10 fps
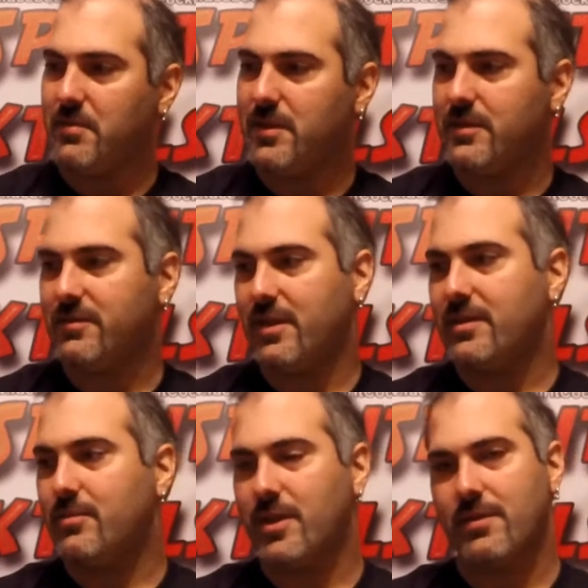maybe
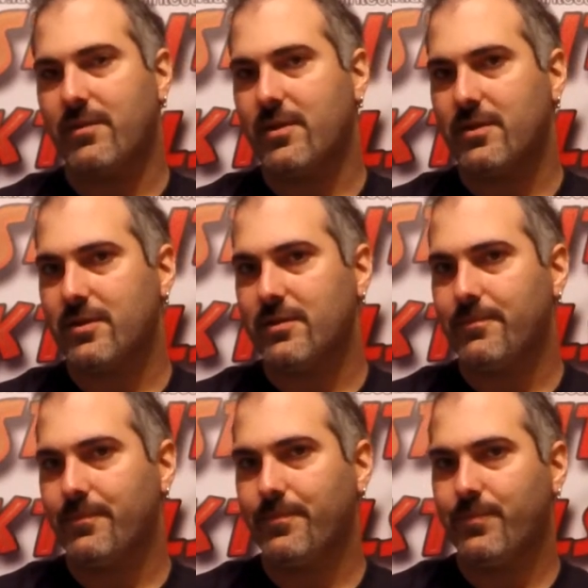take the black vodka,
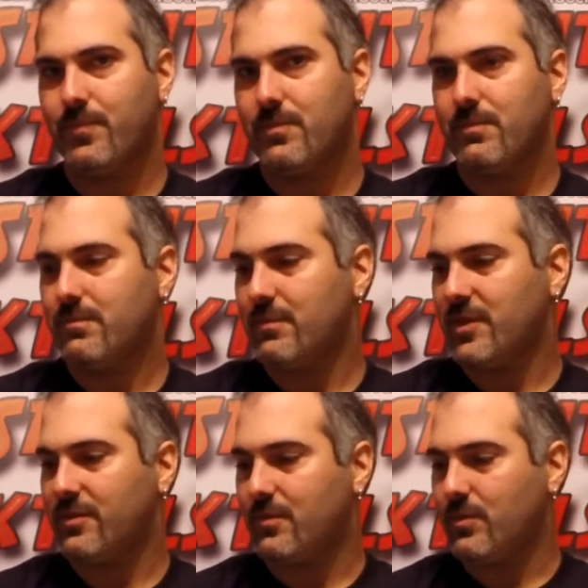
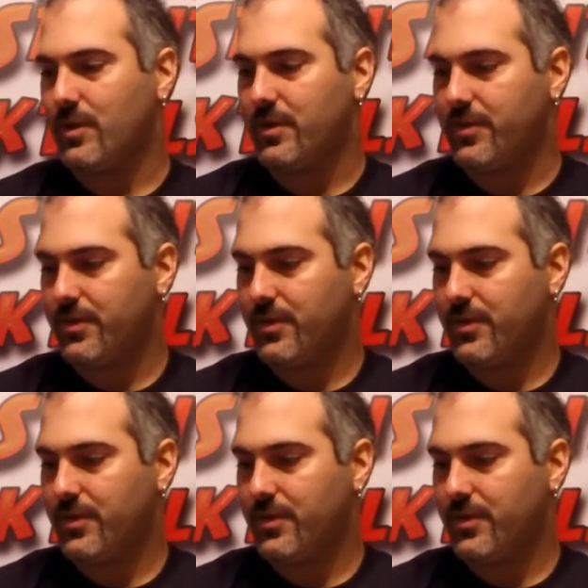mix it with,